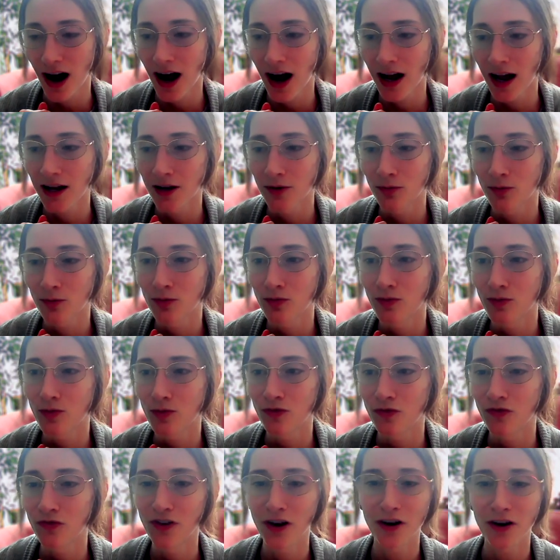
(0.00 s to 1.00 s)
I'm
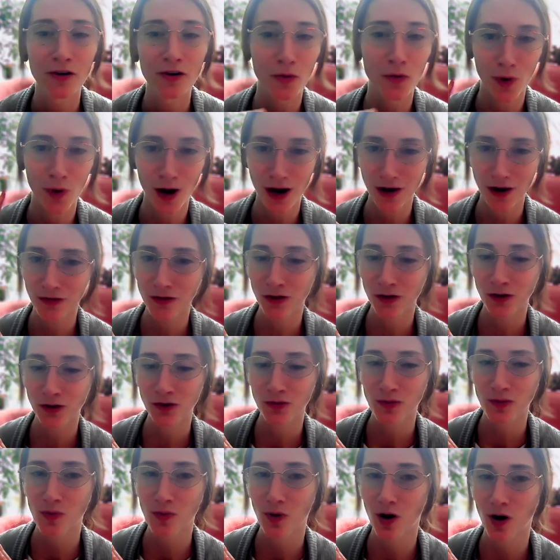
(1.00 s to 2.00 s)
very grateful to
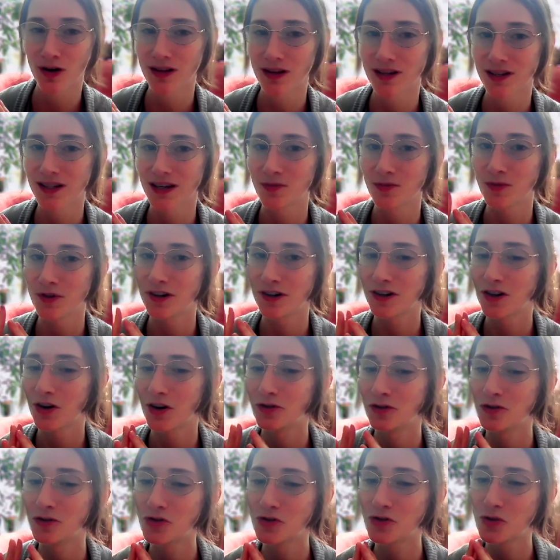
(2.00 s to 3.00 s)
be part of this community on
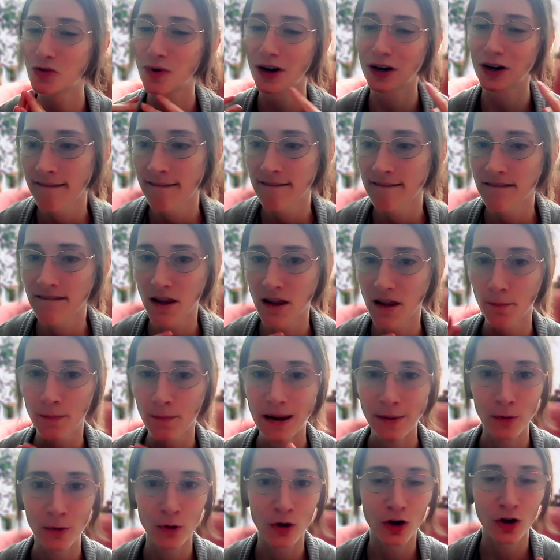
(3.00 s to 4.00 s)
YouTube. The
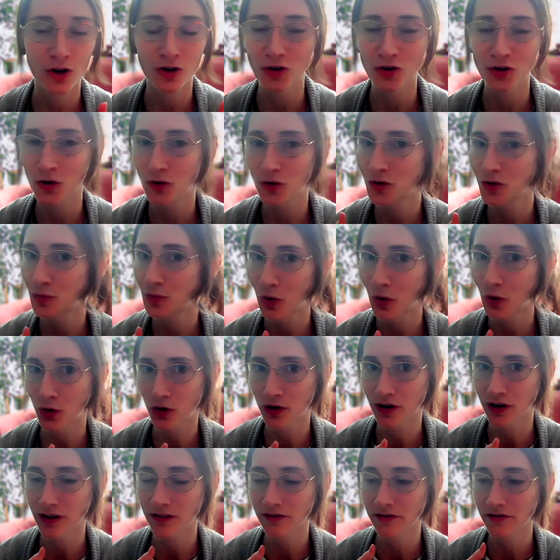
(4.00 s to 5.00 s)
people are so
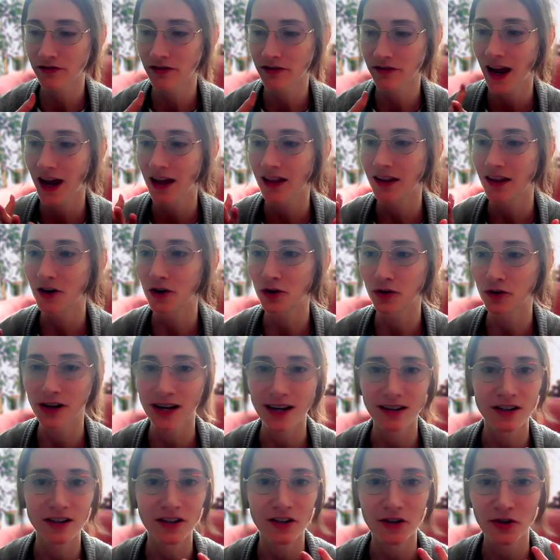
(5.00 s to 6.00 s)
supportive and the
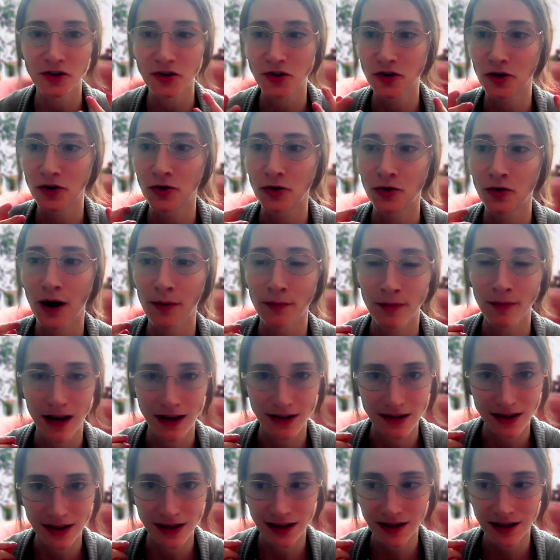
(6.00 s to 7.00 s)
creators are so
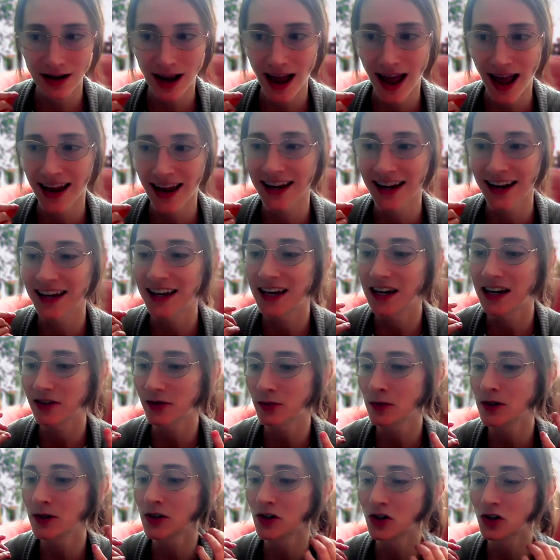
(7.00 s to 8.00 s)
amazing, and it gives
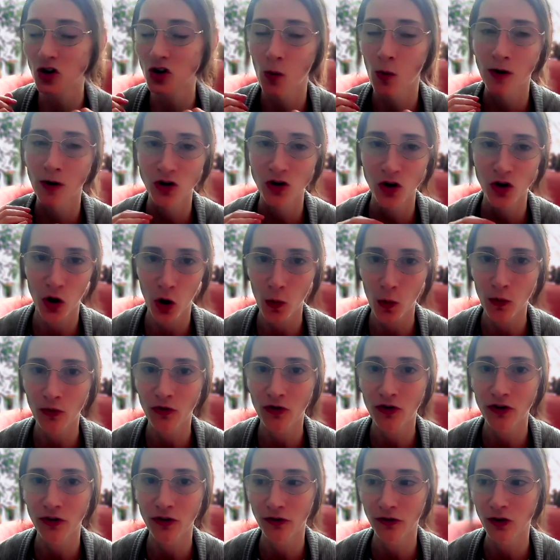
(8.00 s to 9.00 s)
me so much hope
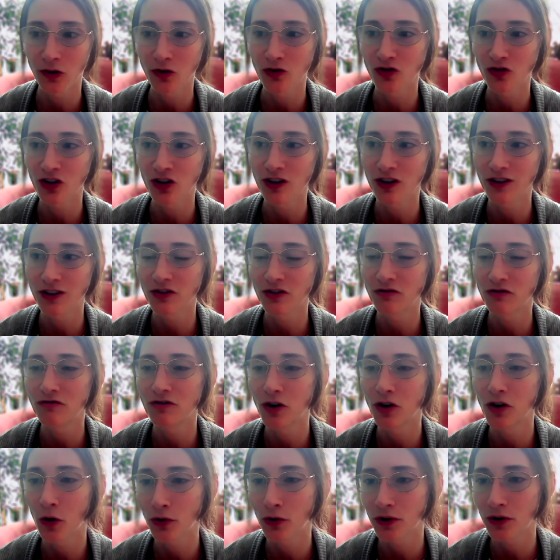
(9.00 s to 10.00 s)
for the future to
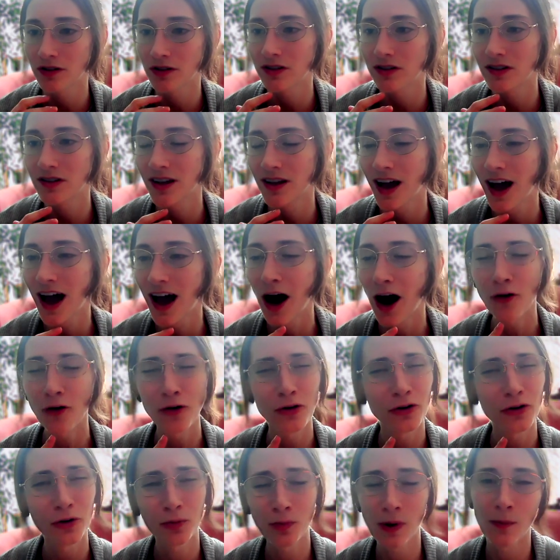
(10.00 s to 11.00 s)
notice how
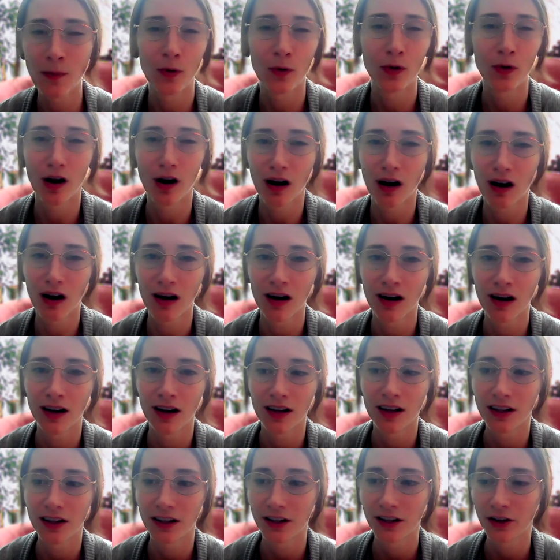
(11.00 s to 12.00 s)
good people are.
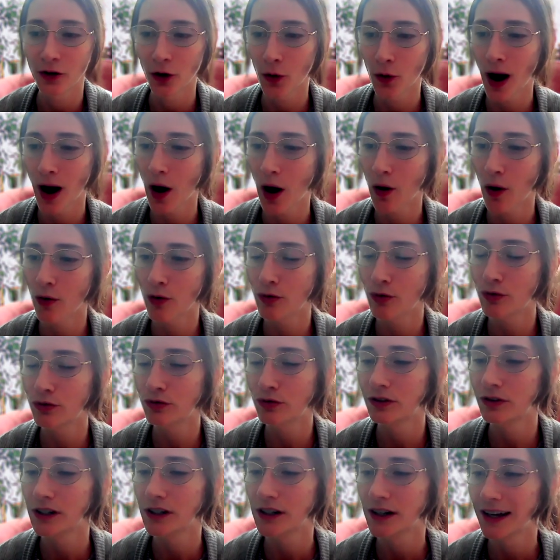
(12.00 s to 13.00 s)

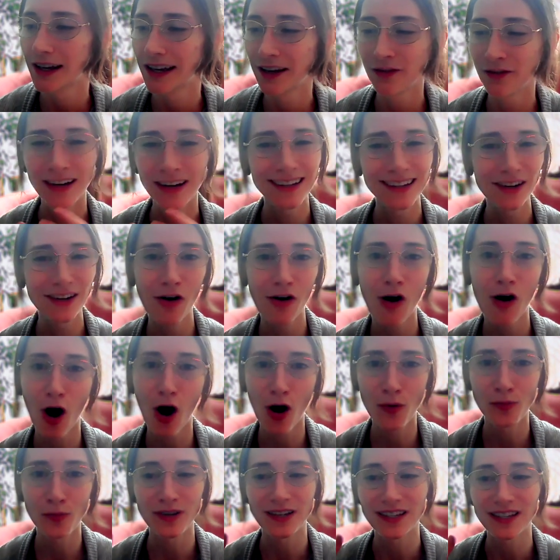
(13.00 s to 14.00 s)
How even in the
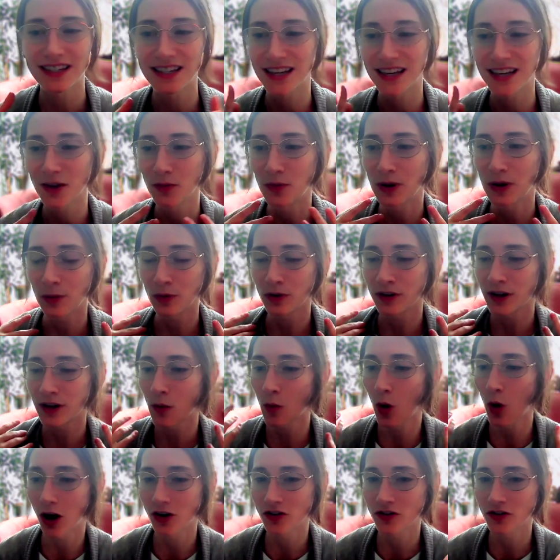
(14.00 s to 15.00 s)
comments, like the people that
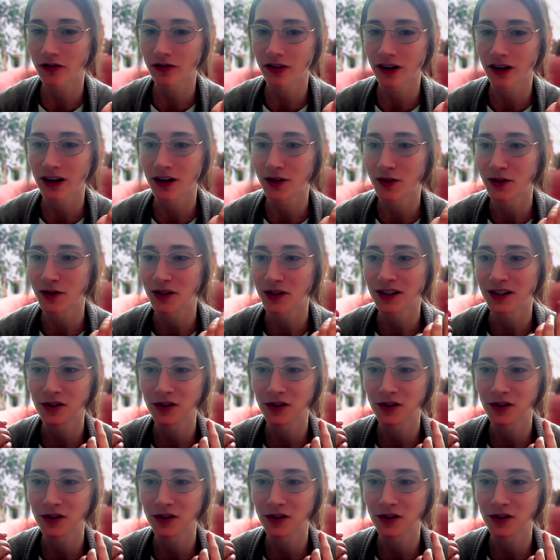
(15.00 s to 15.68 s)
watch the videos,